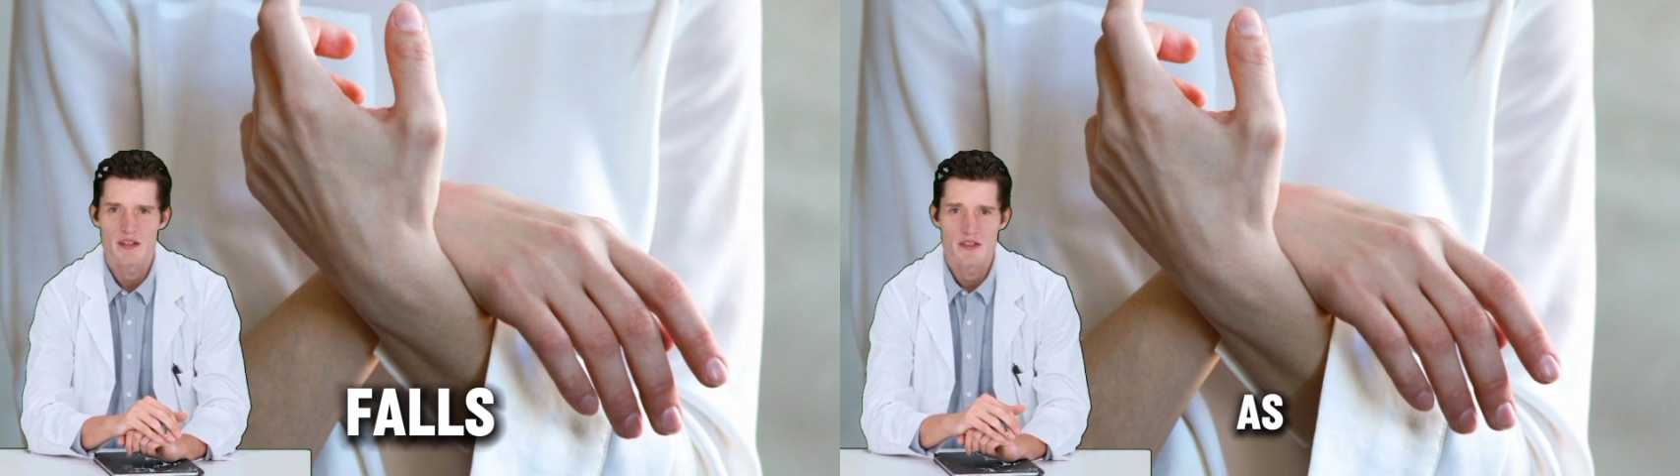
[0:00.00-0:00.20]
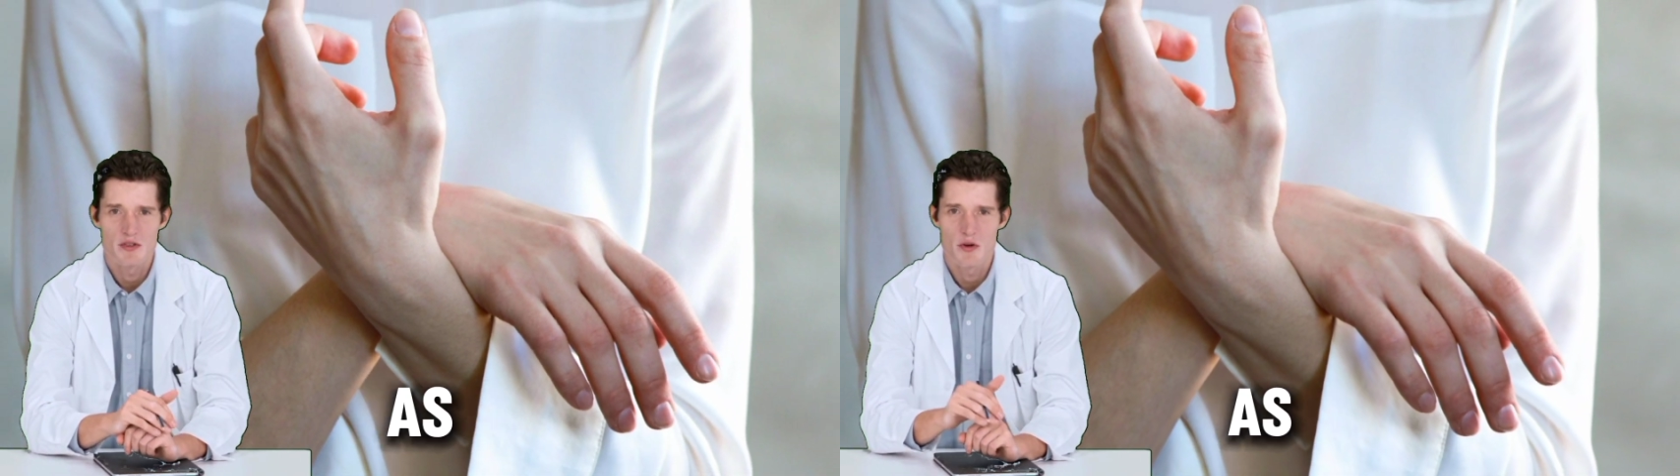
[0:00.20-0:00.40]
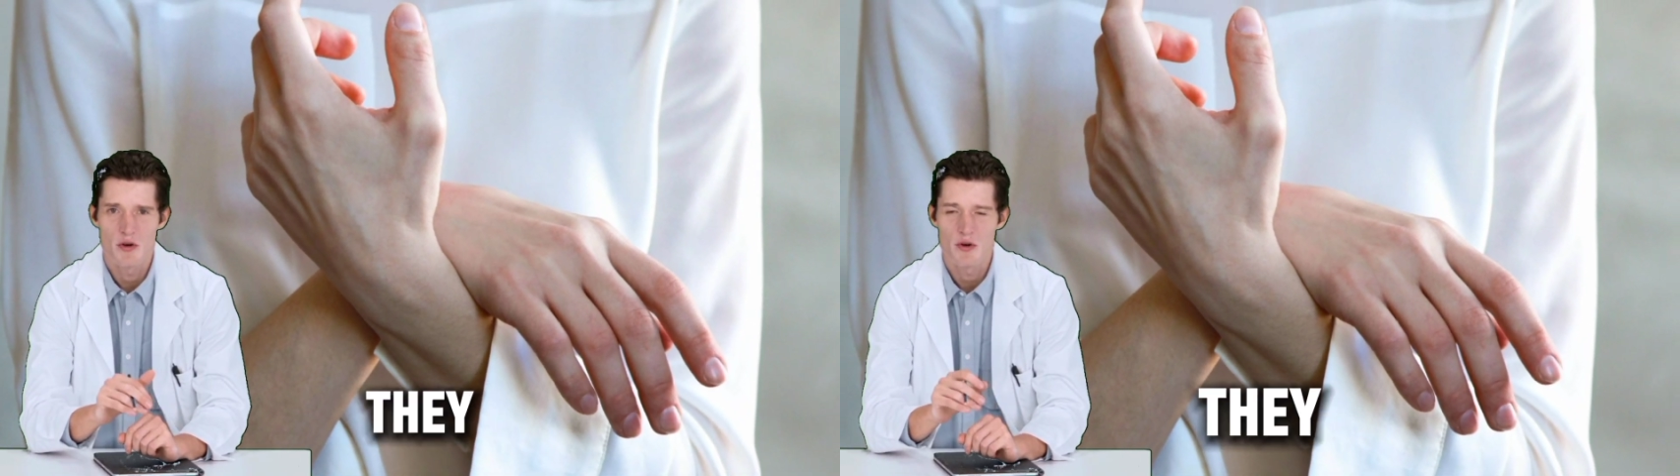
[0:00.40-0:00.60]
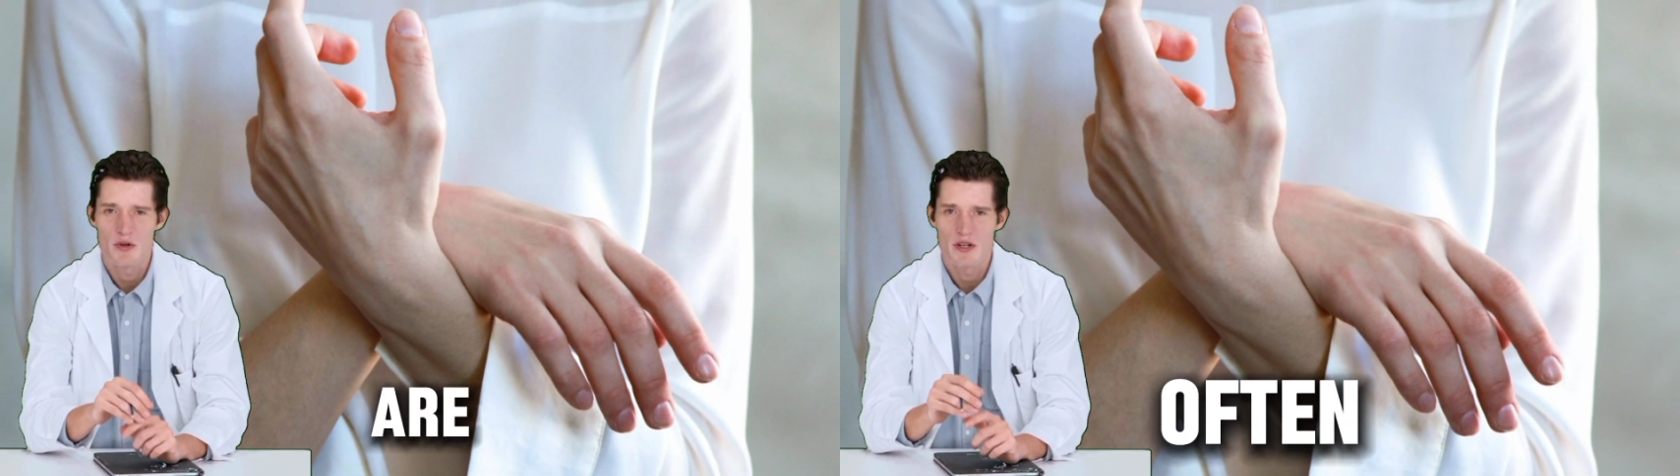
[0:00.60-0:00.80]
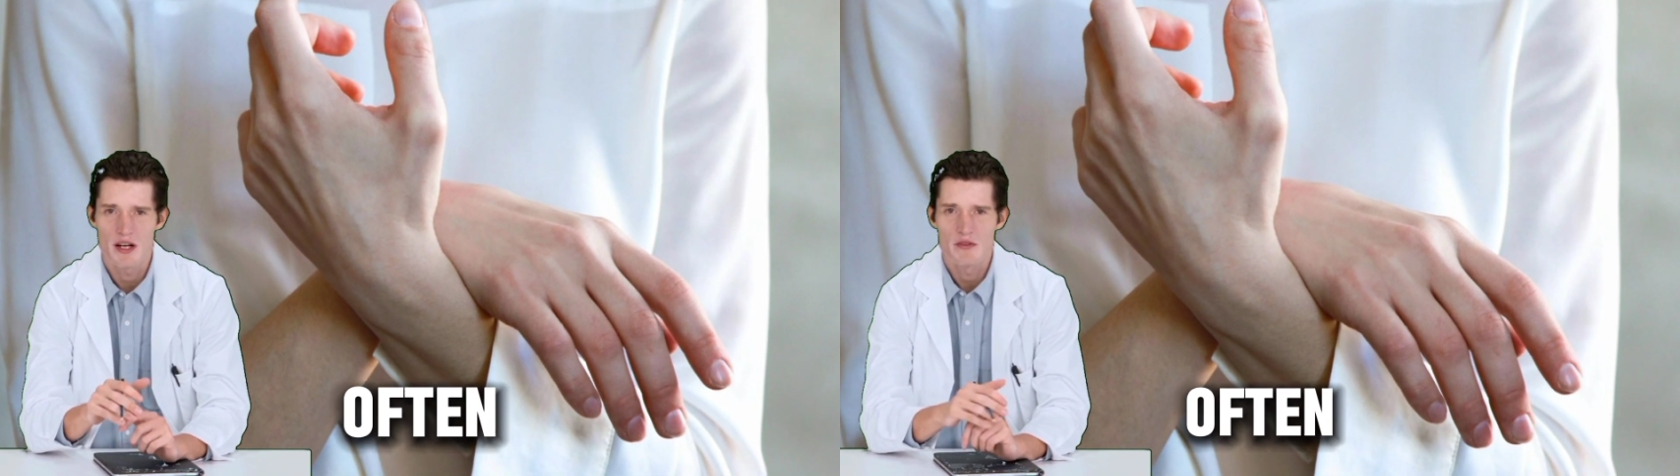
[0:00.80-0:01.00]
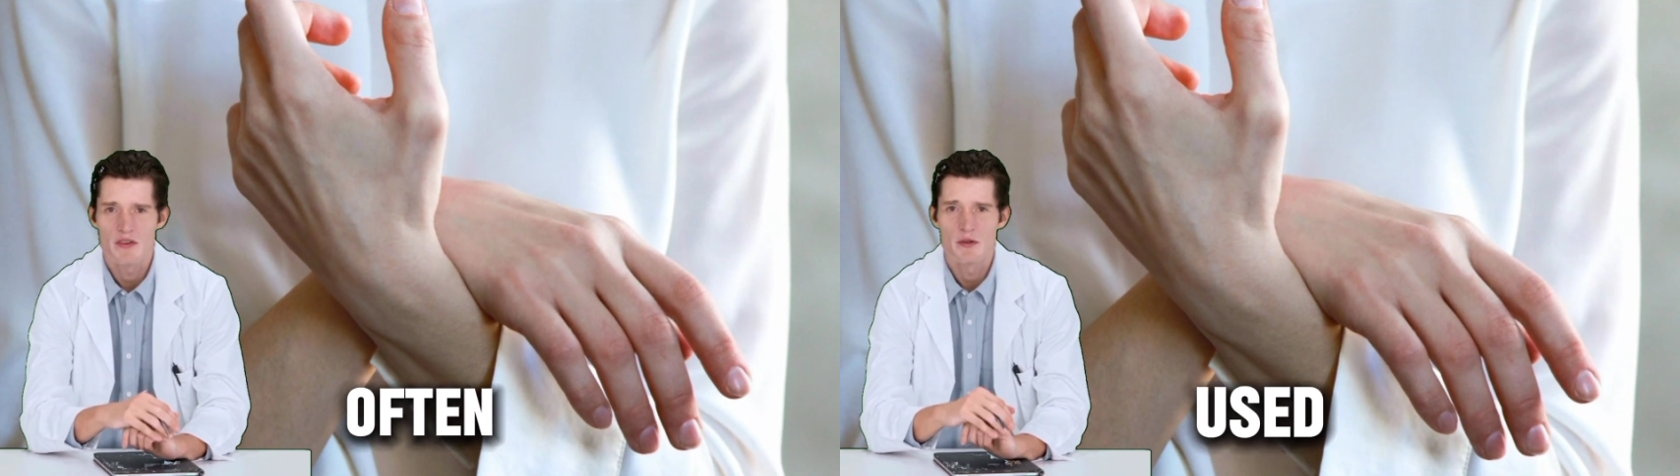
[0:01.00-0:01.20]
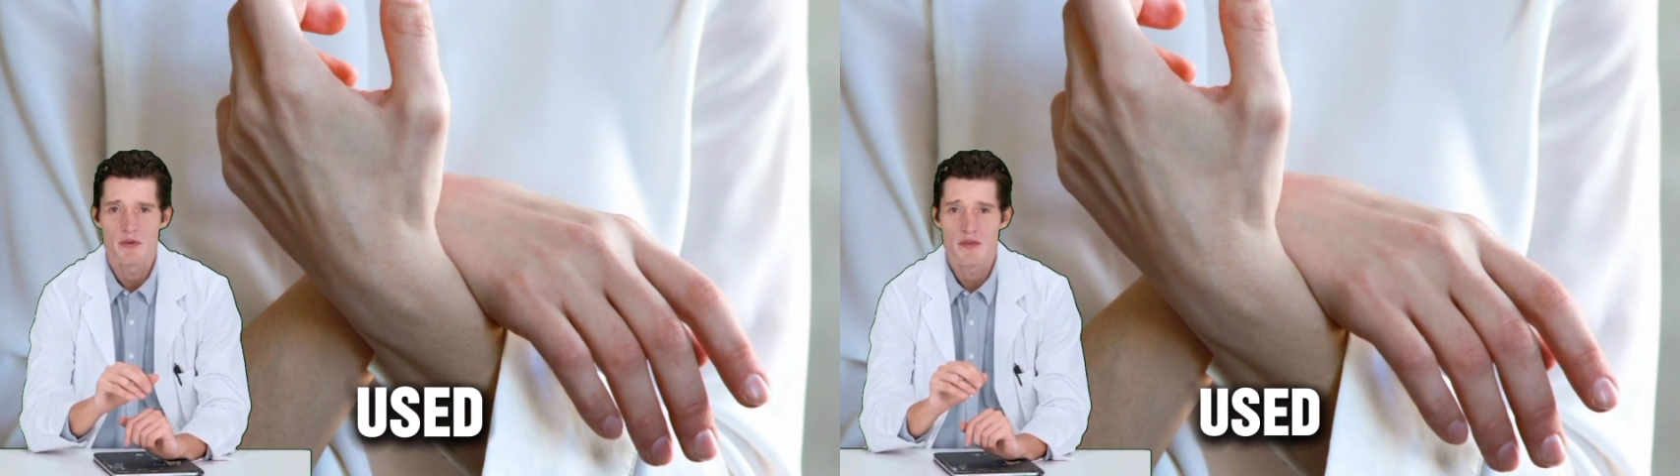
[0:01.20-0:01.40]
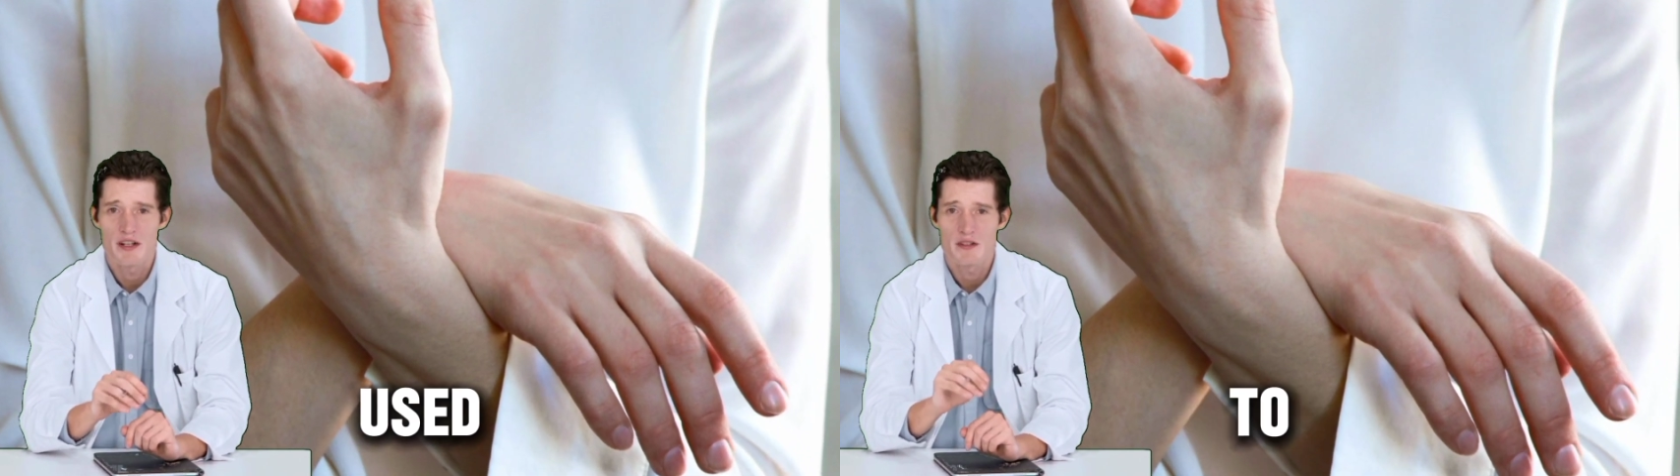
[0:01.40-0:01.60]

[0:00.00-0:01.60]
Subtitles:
as they are often used